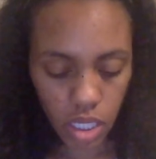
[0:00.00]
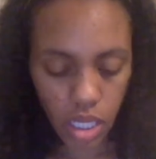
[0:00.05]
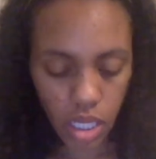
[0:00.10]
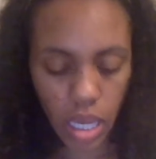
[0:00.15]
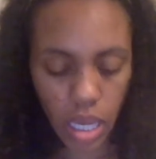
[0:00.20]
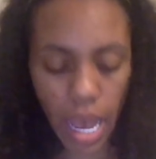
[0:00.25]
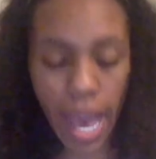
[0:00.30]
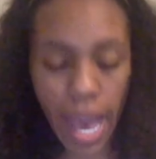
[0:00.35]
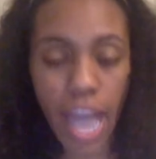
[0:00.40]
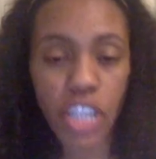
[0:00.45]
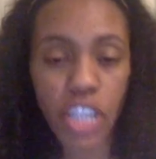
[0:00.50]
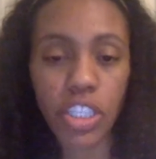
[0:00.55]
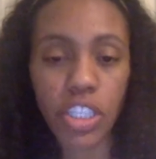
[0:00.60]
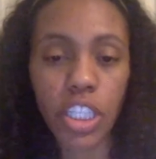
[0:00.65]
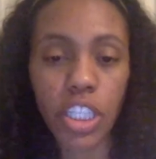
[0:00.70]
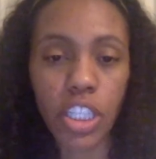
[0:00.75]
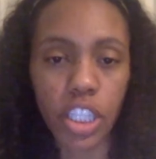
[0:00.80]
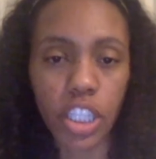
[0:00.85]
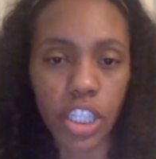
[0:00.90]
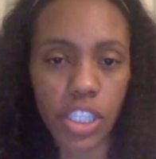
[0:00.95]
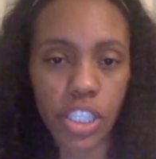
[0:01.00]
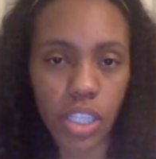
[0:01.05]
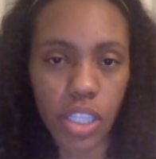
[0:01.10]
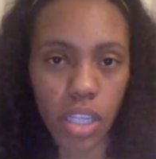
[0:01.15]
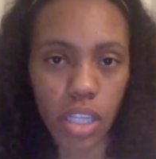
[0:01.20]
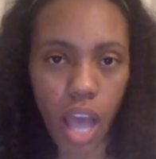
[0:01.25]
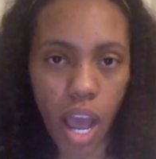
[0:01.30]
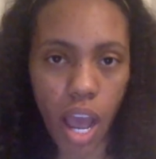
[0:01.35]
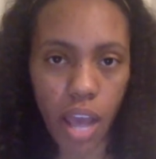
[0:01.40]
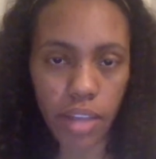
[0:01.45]
I actually learned a
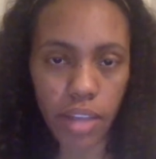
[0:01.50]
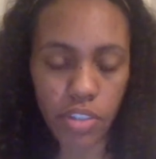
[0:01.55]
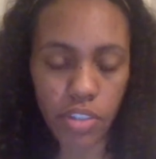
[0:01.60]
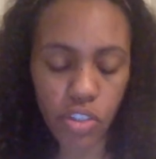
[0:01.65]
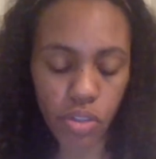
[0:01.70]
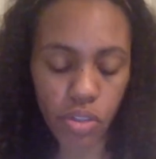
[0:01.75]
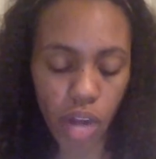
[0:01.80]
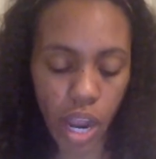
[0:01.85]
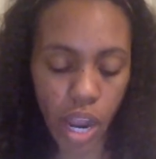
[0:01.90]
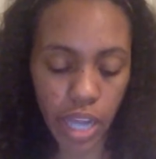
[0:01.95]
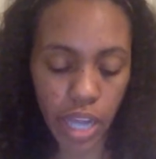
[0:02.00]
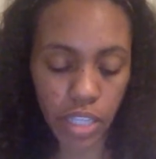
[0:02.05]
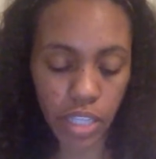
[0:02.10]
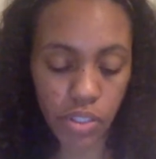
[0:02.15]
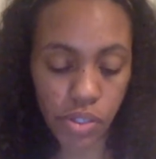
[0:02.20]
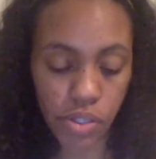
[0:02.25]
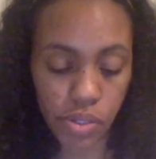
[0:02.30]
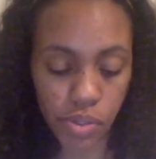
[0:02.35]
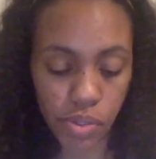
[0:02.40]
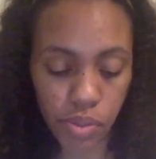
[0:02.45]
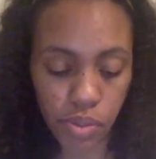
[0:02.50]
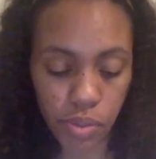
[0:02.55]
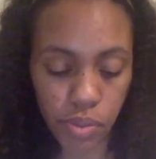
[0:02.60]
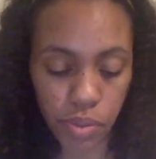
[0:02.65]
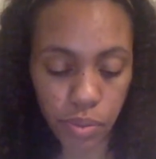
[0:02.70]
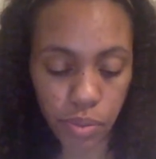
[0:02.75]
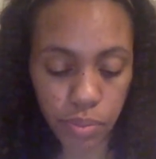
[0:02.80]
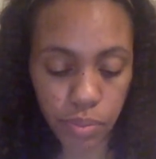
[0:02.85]
lot trying to,